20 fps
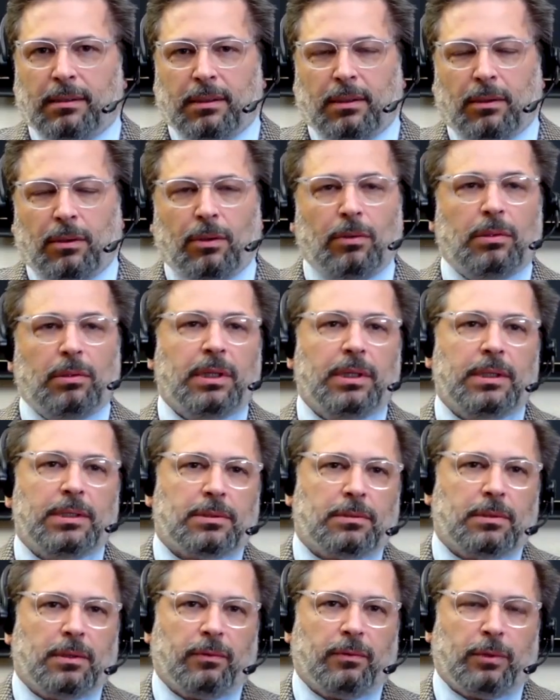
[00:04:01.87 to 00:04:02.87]
the whole
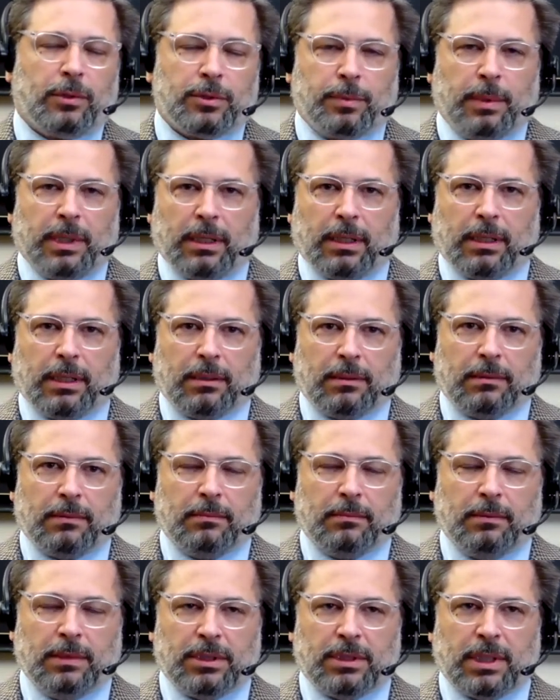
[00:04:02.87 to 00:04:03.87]
history of watchmaking.
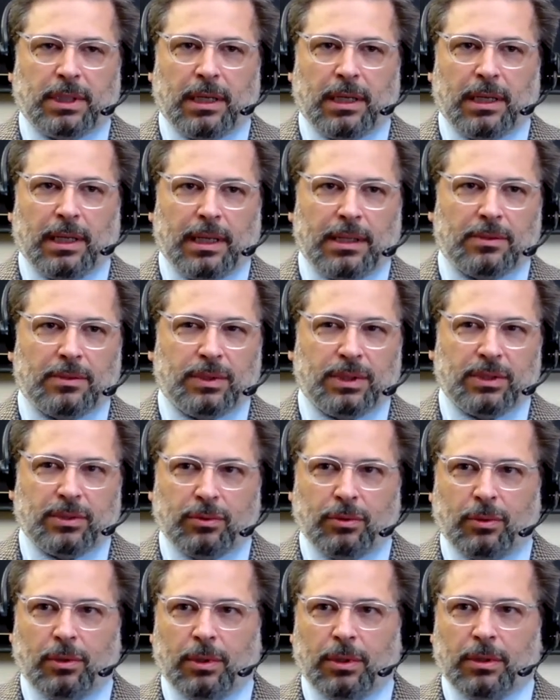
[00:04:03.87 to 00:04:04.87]
Michel has
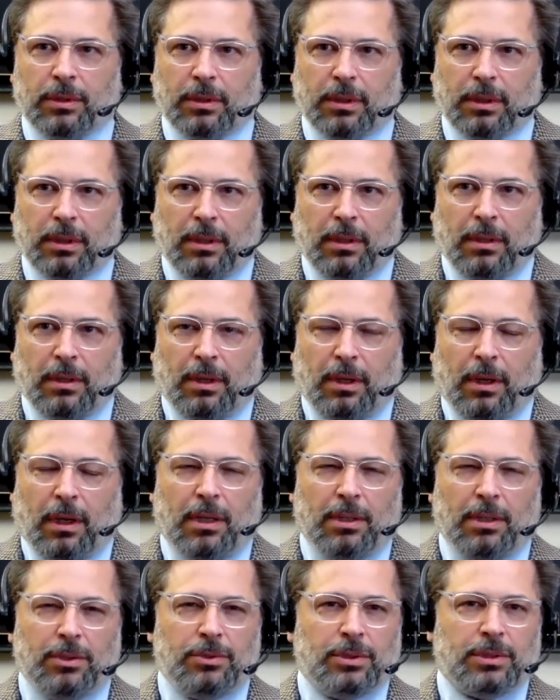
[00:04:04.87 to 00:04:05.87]
restored
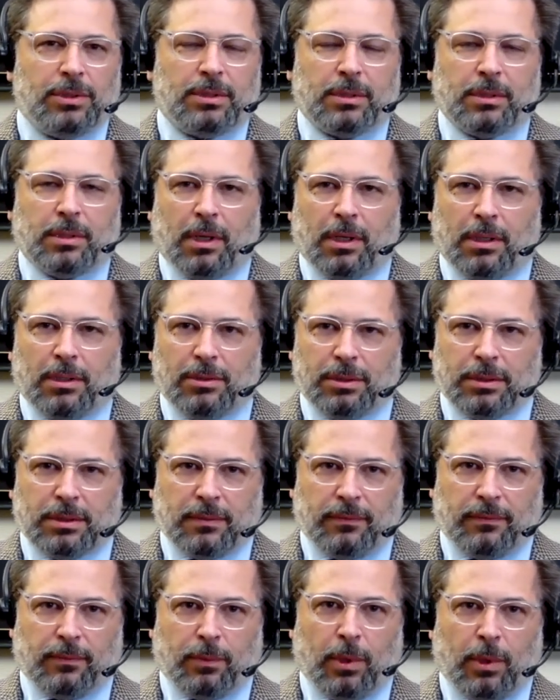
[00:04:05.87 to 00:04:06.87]
hundreds and hundreds
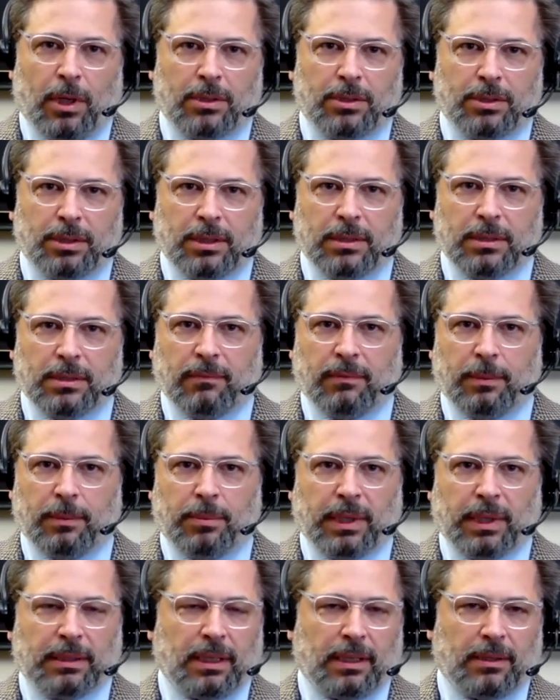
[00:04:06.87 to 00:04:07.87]
of watches of
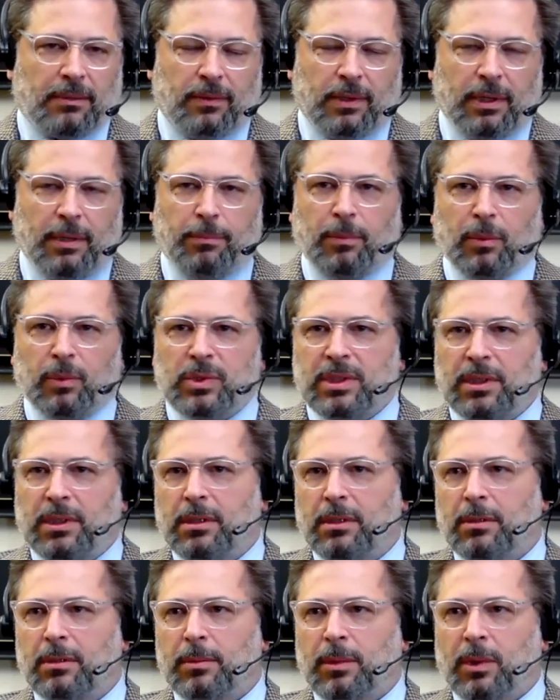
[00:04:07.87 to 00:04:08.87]
the Patek Philippe
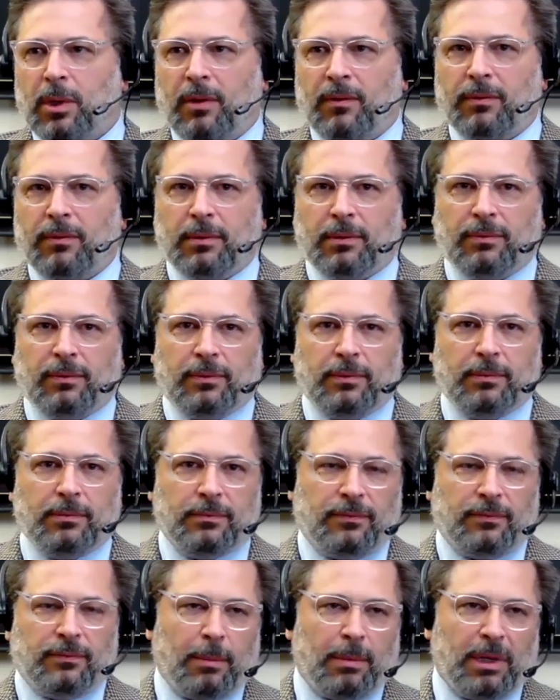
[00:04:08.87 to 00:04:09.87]
Museum, of the
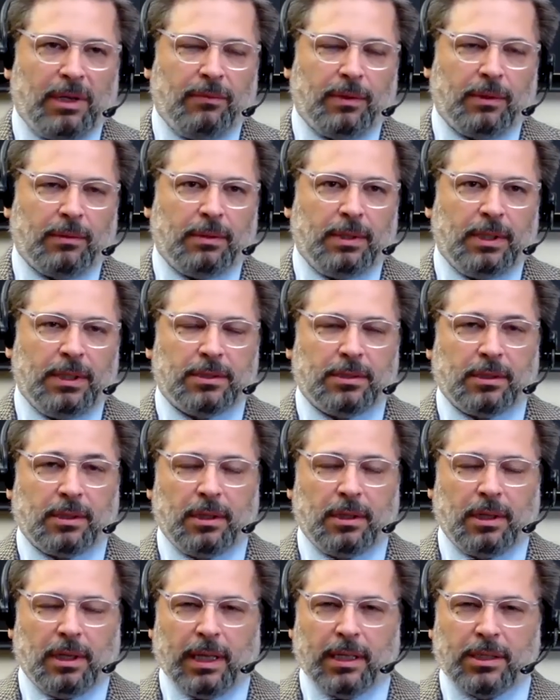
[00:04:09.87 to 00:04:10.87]
Family Foundation
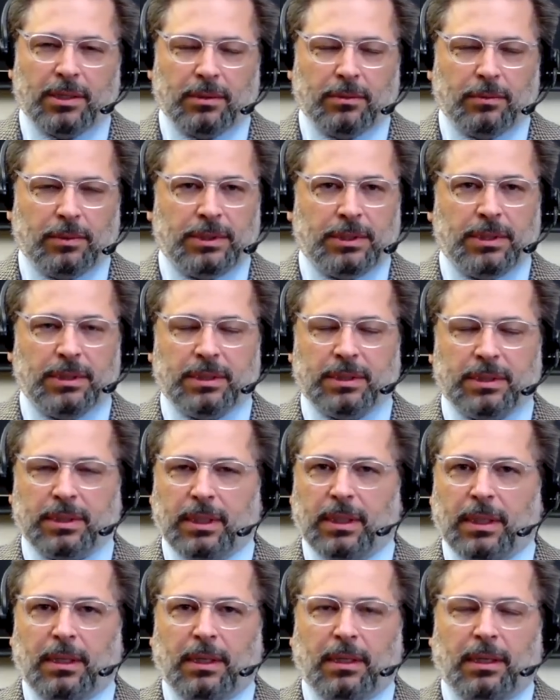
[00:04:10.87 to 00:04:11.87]
collection, which is
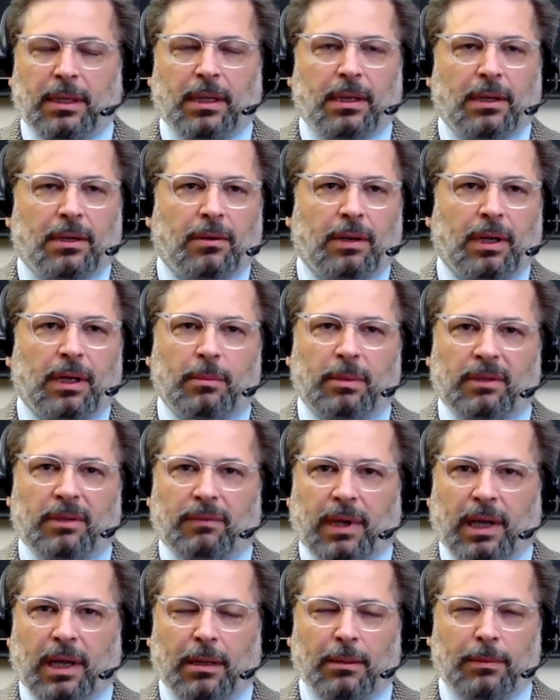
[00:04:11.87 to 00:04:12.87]
incredibly
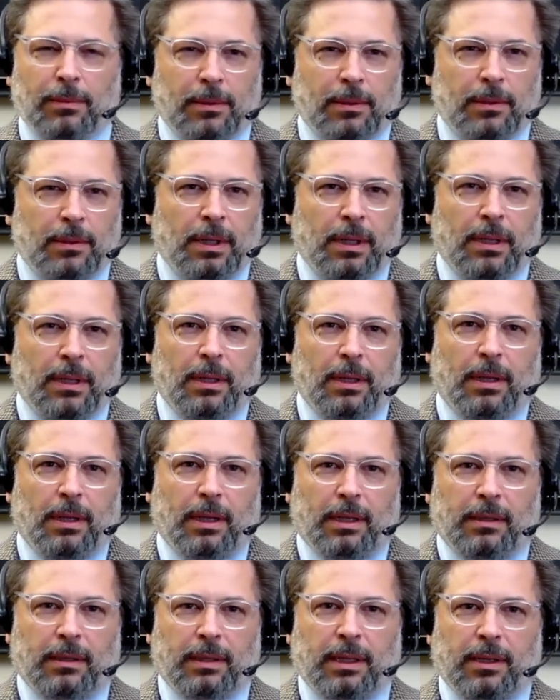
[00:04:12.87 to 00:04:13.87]
valuable.
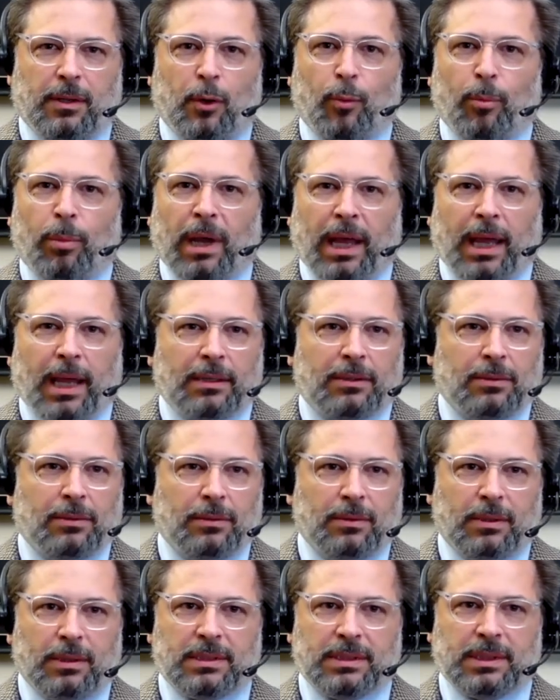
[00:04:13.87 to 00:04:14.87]
And they go back to
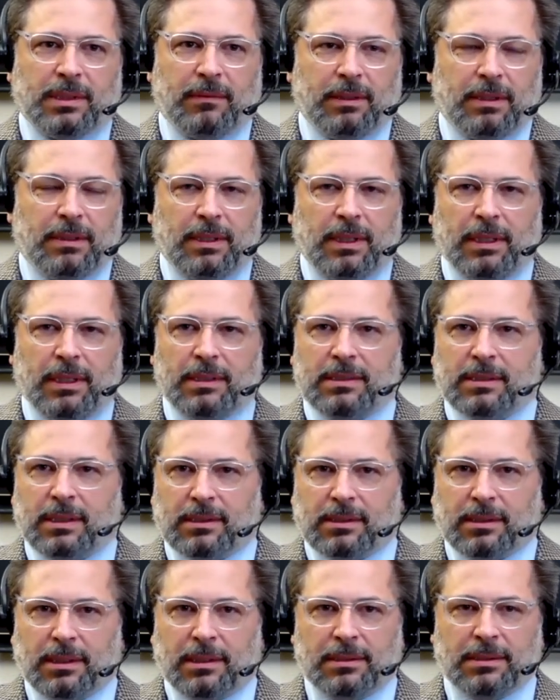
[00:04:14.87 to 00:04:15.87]
the 17th,
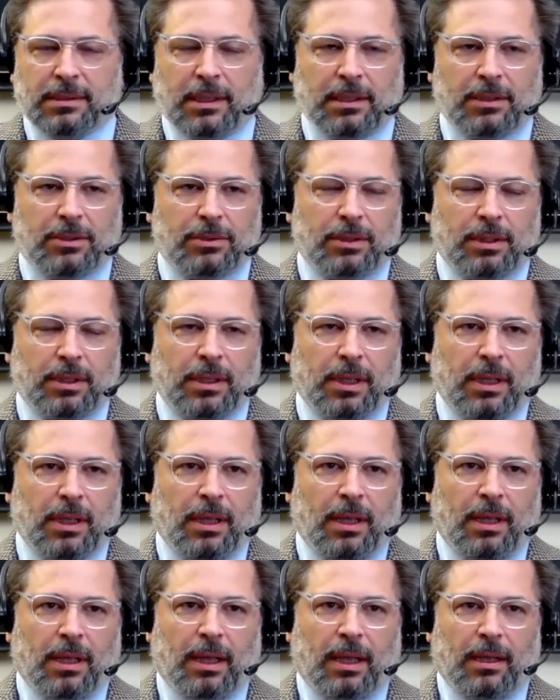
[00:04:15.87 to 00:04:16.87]
16th century.
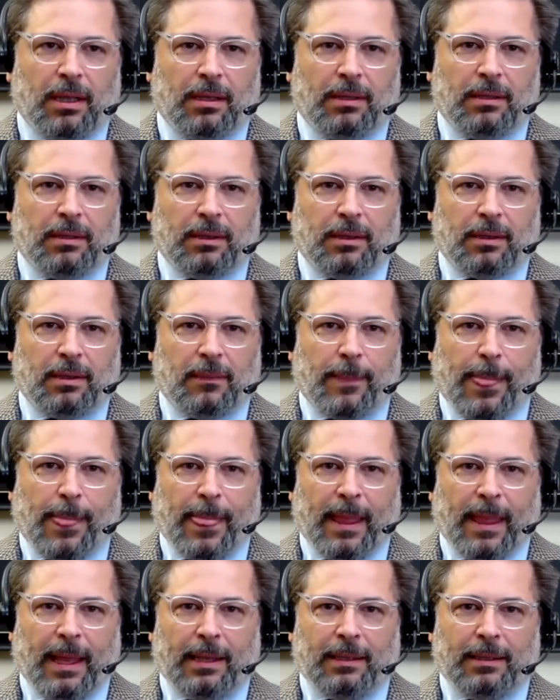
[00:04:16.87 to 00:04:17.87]
And, um,
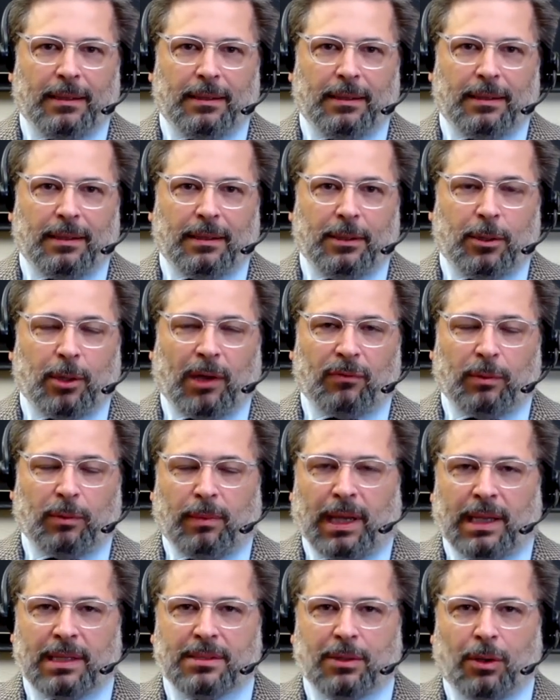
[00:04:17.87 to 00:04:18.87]
and uh, you have to
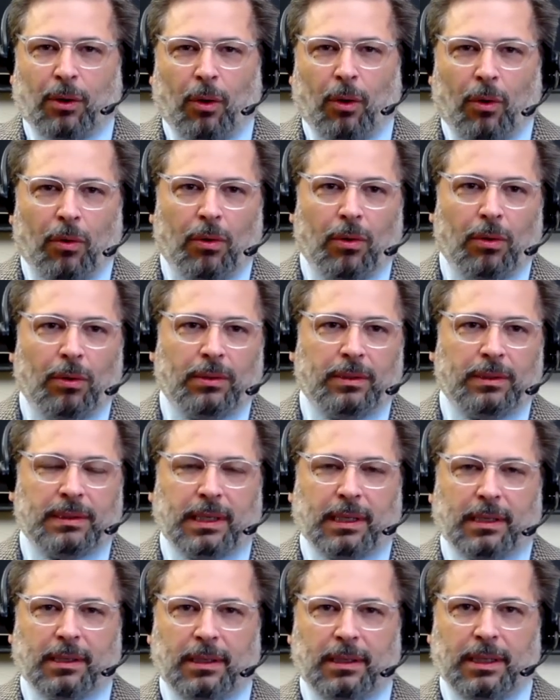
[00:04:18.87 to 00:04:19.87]
master all the
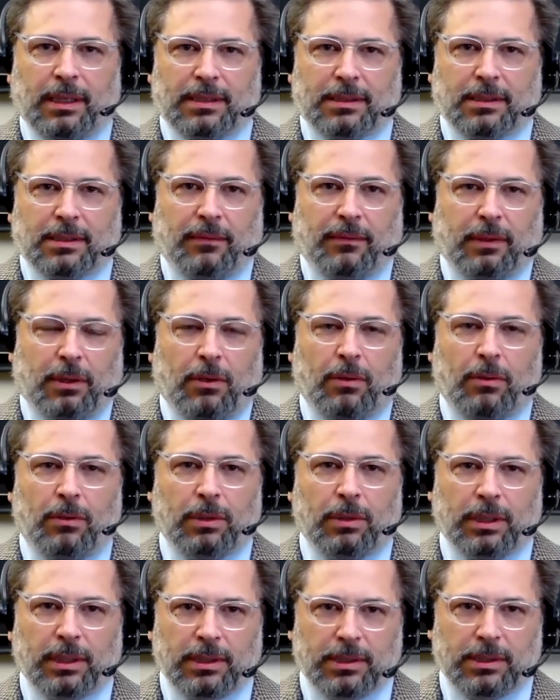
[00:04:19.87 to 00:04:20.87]
techniques of the
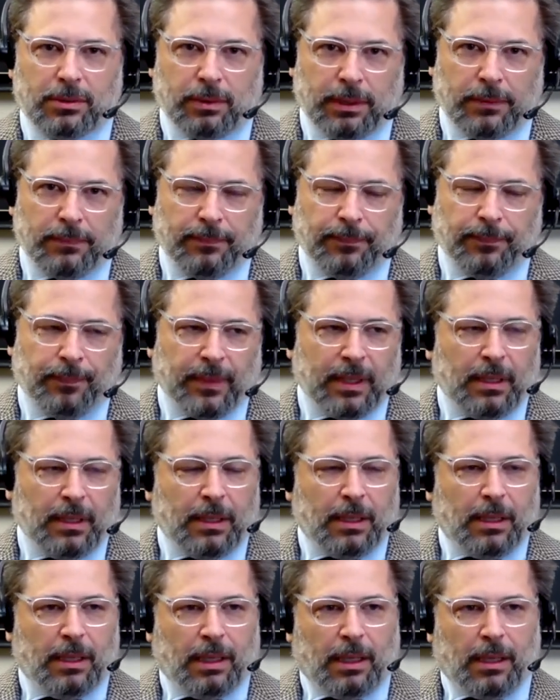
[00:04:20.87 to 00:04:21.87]
whole history
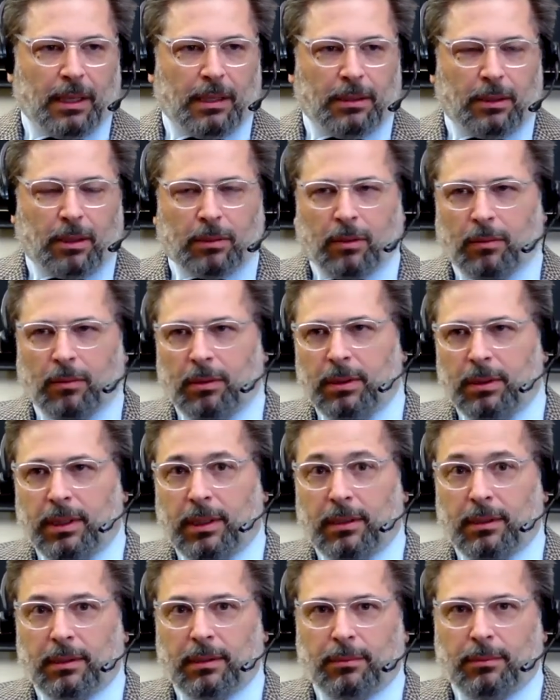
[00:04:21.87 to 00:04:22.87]
and not only
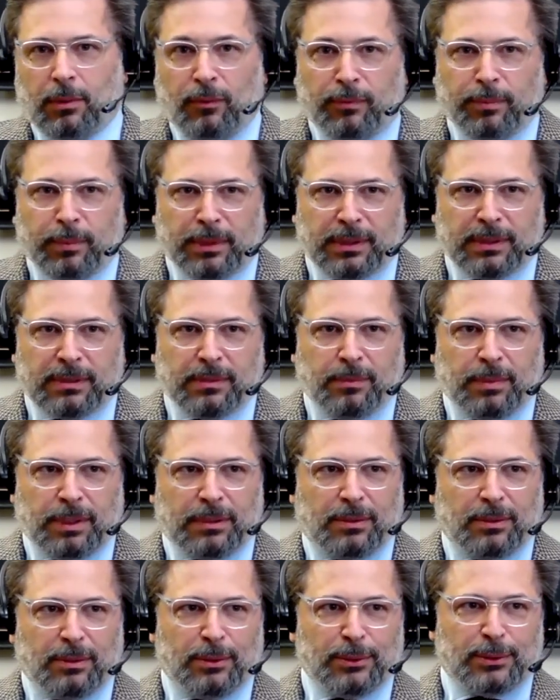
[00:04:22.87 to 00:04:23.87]
in the movement but
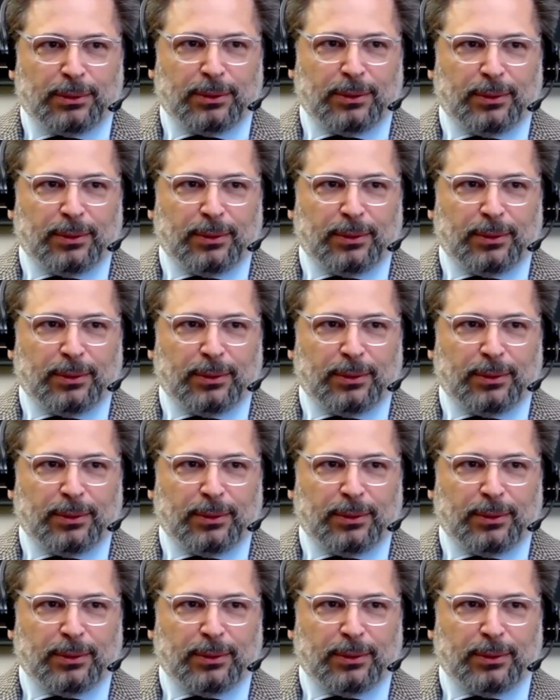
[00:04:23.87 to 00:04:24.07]
also